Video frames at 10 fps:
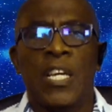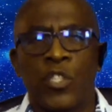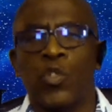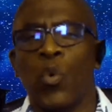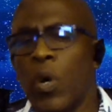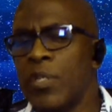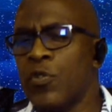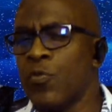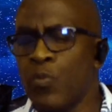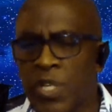it's going
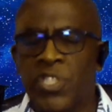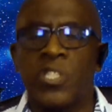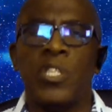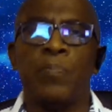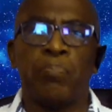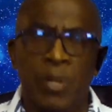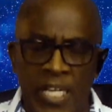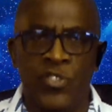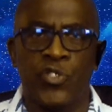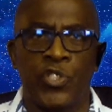to richly
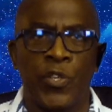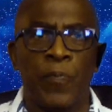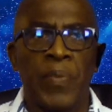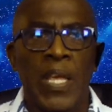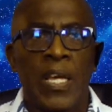bless you.